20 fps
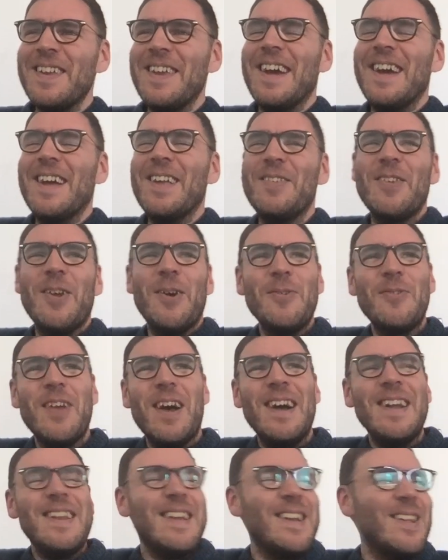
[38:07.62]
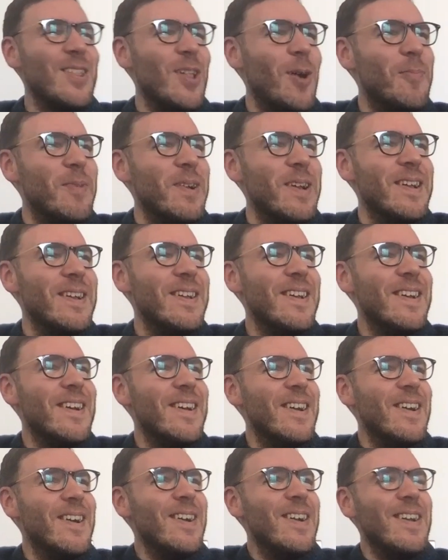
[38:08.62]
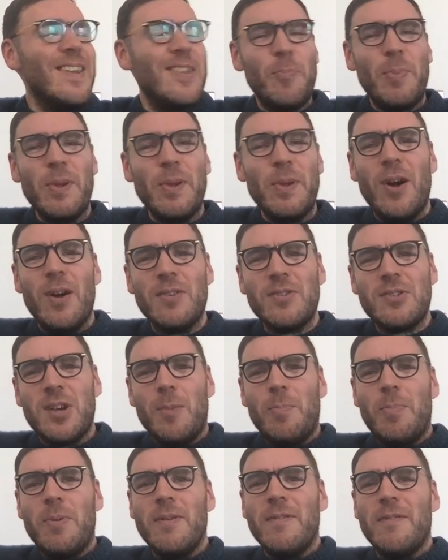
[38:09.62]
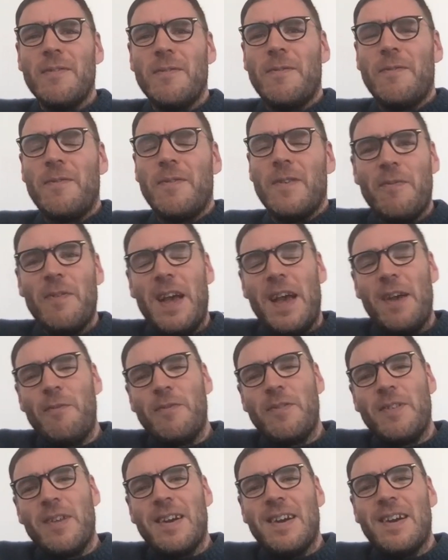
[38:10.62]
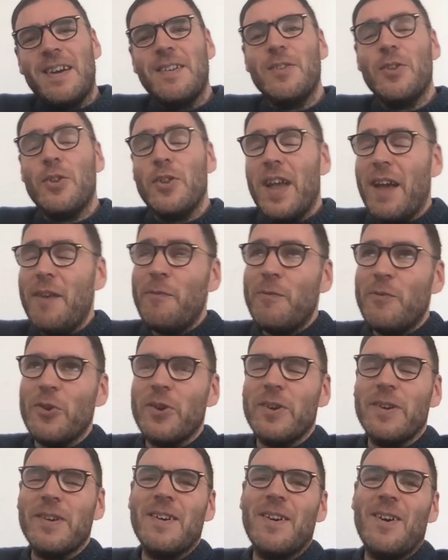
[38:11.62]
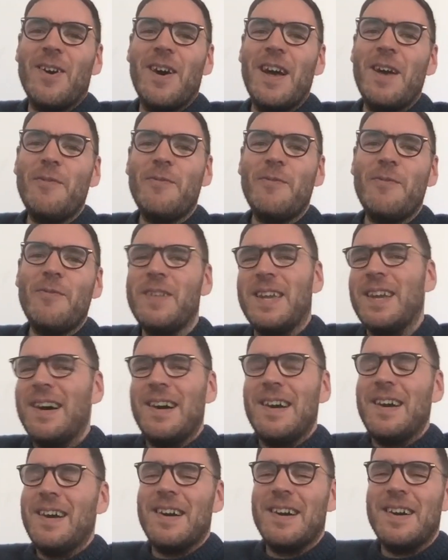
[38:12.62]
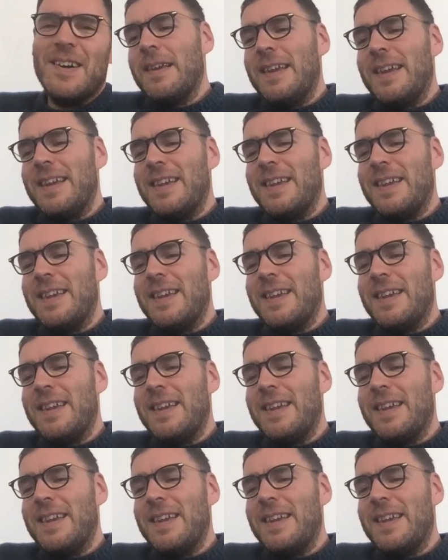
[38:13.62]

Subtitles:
Yeah, so tinyglobby is built on top of FDIR or FDIR.